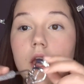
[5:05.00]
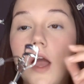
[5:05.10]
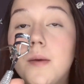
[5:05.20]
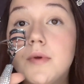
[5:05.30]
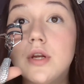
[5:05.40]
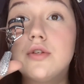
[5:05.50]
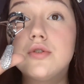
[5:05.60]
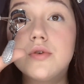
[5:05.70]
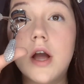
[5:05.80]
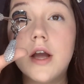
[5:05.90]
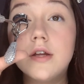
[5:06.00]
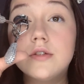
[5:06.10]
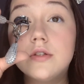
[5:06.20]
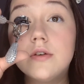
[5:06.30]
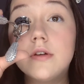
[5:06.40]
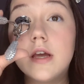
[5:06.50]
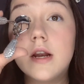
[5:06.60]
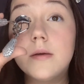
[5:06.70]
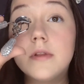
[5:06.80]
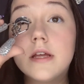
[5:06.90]
I'm going to try to get
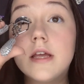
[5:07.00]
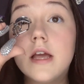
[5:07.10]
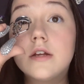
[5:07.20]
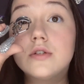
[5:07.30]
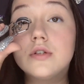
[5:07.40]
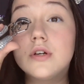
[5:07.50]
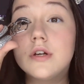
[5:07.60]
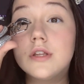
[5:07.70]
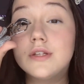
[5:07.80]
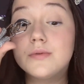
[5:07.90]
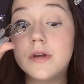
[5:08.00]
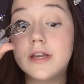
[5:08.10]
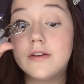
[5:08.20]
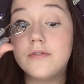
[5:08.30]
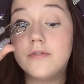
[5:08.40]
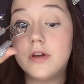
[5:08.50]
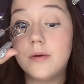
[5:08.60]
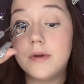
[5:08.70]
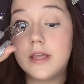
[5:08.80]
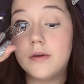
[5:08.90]
up, like, extra early so I can
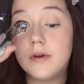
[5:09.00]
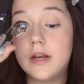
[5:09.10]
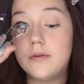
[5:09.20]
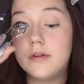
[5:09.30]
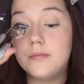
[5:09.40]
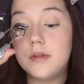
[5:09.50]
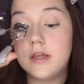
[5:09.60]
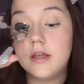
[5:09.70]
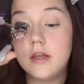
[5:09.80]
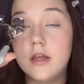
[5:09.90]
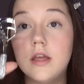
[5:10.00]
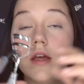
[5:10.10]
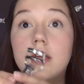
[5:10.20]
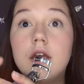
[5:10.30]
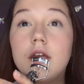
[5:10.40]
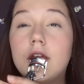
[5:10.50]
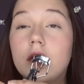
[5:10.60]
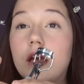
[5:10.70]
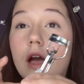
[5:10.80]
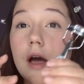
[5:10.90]
film a get ready with me.
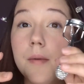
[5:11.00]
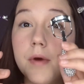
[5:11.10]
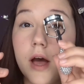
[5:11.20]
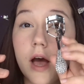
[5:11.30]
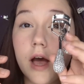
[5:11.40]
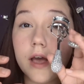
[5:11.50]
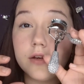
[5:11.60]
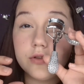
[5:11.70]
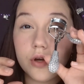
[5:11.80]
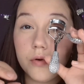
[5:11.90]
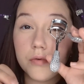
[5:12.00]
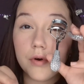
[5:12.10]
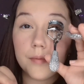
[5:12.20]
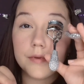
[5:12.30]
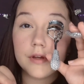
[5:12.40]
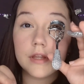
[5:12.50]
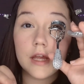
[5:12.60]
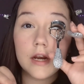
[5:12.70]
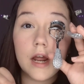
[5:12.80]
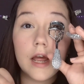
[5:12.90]
Um, I don't quote me on
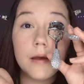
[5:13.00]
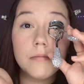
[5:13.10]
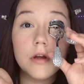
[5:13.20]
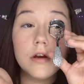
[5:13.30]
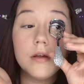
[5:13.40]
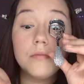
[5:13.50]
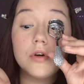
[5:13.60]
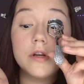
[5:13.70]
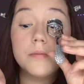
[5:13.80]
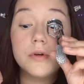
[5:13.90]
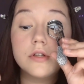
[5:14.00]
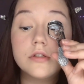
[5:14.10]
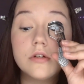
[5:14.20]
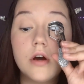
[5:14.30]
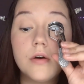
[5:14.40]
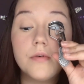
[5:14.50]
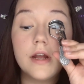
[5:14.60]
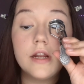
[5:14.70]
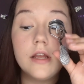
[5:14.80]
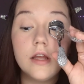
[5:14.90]
that. I am not a morning person
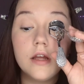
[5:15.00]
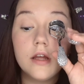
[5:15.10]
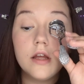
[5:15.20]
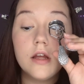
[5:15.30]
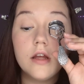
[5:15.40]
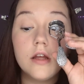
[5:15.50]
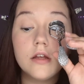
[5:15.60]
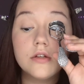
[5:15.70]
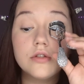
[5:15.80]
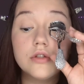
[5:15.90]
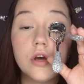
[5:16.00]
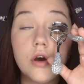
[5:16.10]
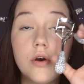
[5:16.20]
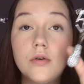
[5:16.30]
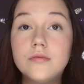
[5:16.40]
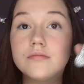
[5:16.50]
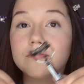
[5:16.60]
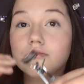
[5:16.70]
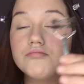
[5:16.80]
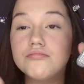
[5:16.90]
already, so
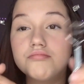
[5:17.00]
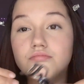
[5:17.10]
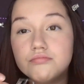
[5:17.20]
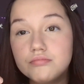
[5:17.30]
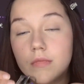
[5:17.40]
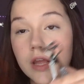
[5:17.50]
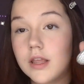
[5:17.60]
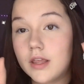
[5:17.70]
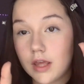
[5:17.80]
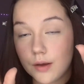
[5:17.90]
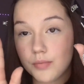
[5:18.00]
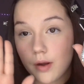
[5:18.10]
can't